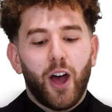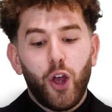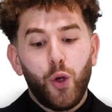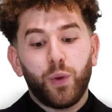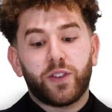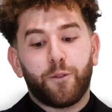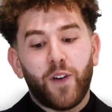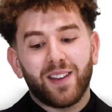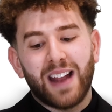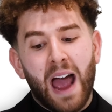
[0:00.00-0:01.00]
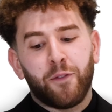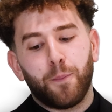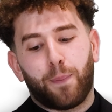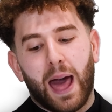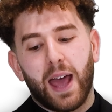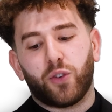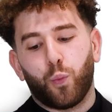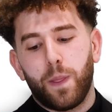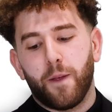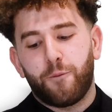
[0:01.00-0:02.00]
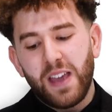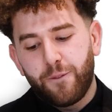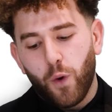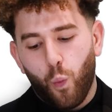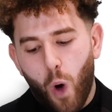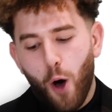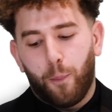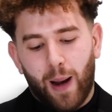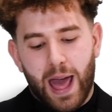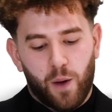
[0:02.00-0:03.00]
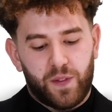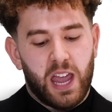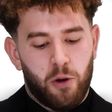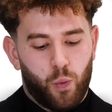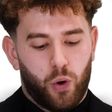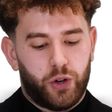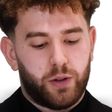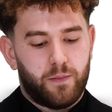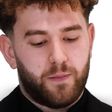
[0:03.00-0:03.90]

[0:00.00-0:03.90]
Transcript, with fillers: Who was the first African player to win the FIFA World Player of the Year award?